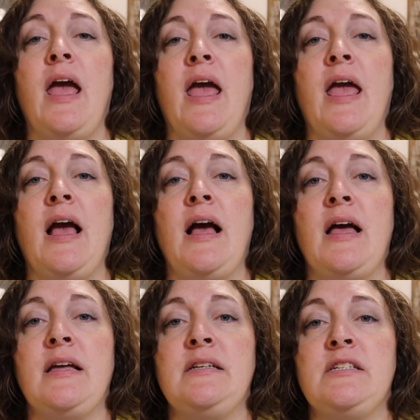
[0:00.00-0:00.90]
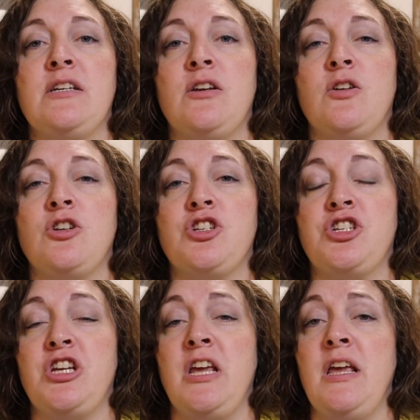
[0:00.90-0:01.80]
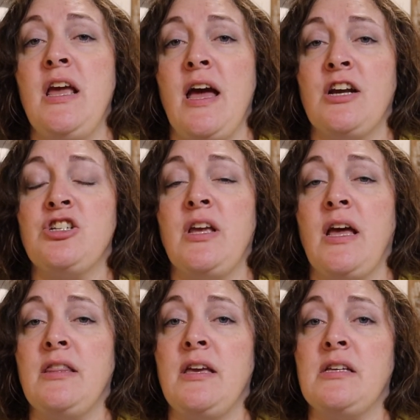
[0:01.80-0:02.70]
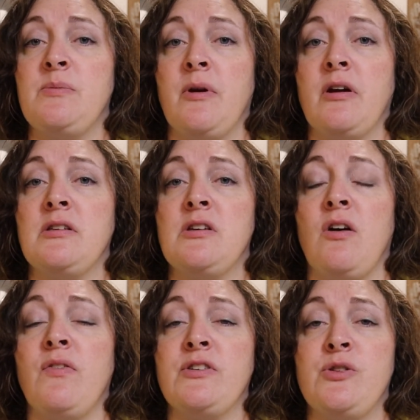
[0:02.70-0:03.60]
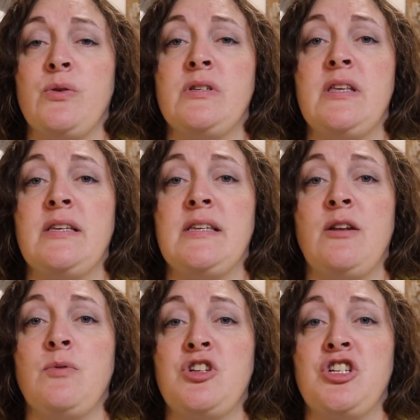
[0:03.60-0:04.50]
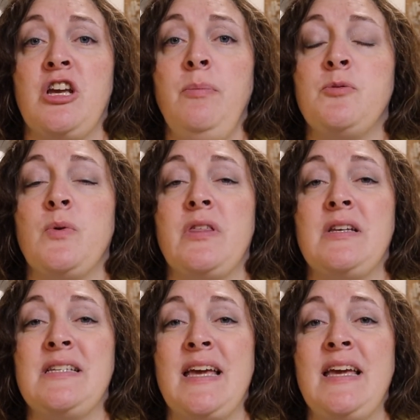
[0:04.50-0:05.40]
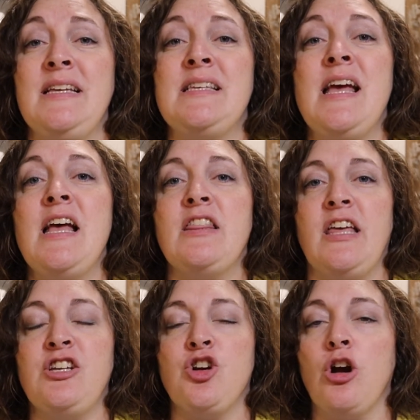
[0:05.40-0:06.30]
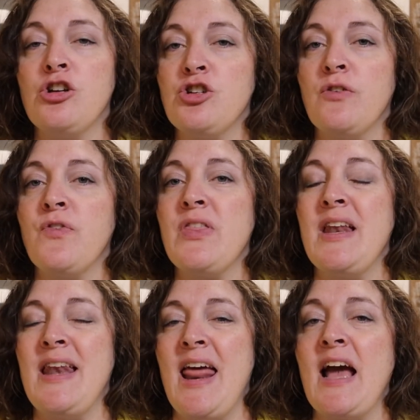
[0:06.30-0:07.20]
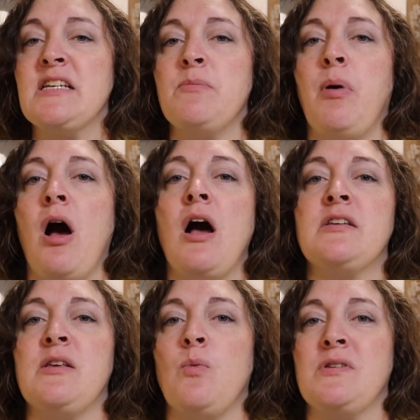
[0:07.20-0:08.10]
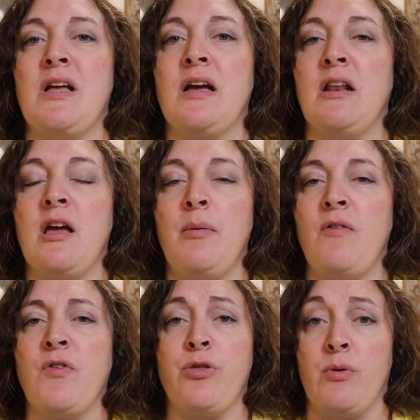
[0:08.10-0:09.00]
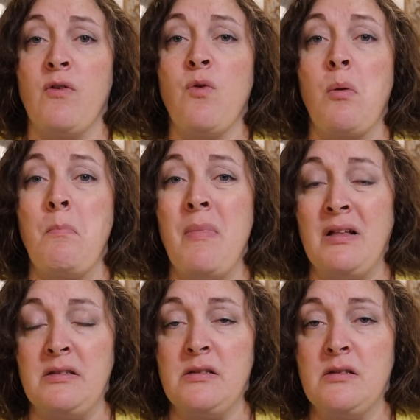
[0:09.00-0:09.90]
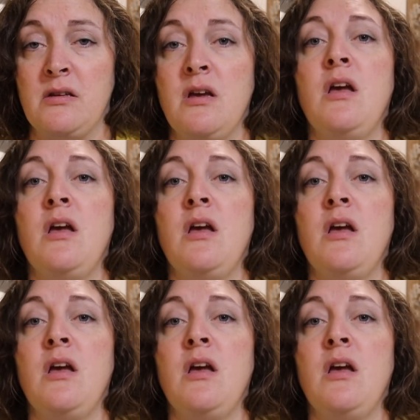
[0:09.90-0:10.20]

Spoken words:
And she actually had the experience of as soon as they said it was shipped within days, they charged her for the next box that was not going to come out for 3 or 4 months.